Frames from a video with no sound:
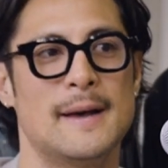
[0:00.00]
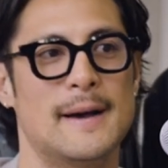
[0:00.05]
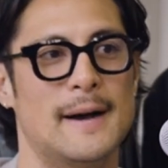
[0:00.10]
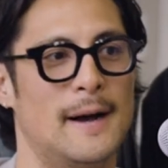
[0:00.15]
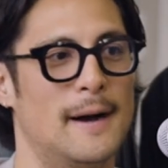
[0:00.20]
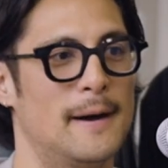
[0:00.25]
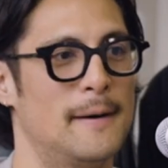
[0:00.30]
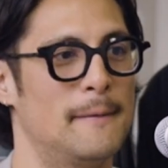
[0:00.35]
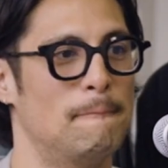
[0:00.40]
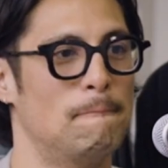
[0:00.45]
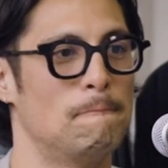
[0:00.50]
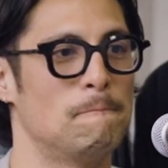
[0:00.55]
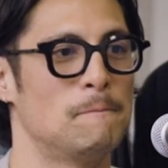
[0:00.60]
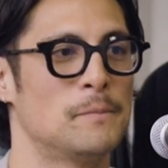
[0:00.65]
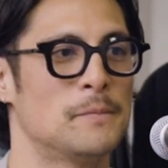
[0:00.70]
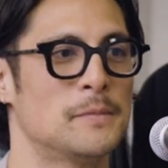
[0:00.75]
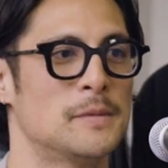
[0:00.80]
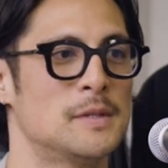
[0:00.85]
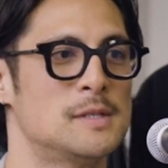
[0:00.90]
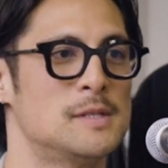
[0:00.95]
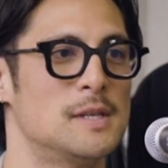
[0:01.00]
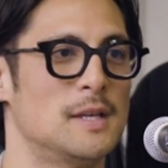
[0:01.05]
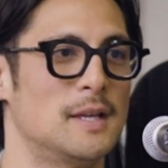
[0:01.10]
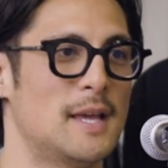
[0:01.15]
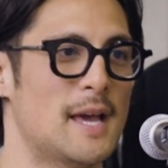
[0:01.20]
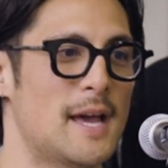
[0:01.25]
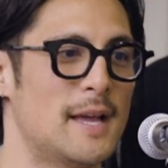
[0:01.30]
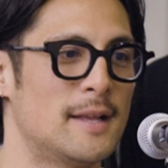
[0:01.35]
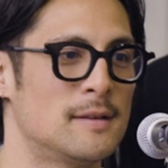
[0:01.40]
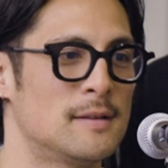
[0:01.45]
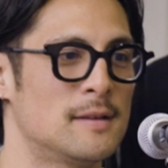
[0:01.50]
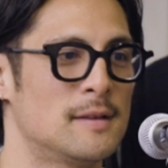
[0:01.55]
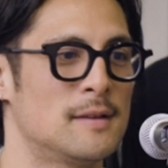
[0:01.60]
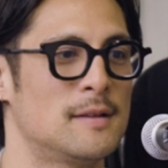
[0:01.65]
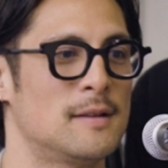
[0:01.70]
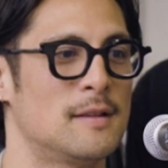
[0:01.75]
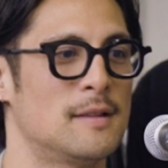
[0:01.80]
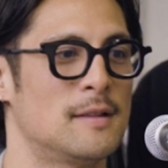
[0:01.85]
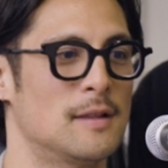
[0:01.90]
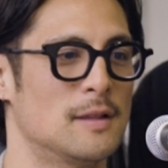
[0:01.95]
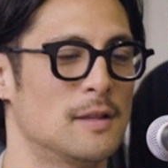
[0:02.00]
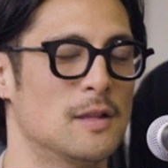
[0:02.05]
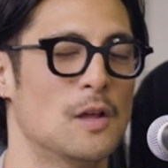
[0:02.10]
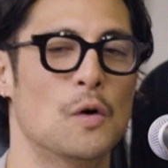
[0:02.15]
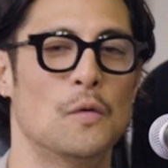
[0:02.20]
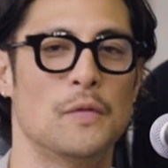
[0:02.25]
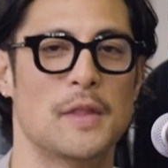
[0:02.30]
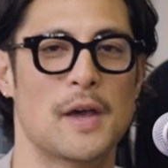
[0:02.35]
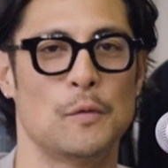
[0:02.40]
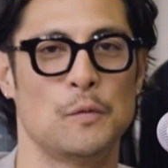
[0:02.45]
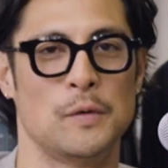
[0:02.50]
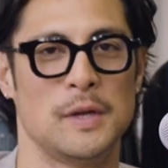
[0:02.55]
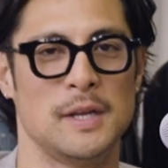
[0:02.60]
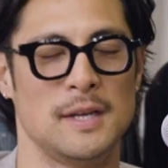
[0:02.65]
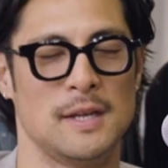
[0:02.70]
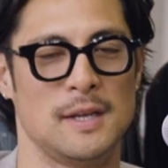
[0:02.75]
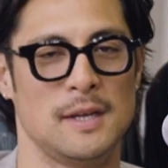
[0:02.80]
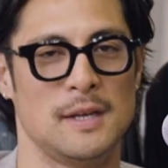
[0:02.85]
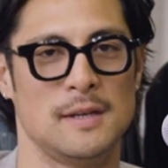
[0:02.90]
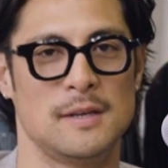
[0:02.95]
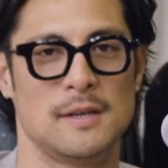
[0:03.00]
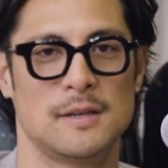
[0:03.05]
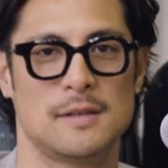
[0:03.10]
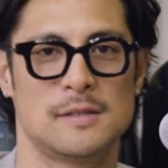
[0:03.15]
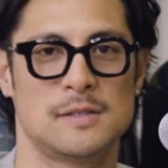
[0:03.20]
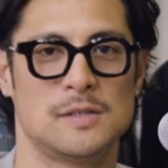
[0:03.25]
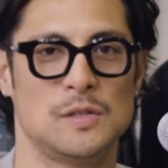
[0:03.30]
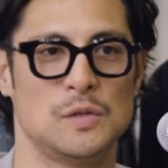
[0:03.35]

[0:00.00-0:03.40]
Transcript: to get the loan that we need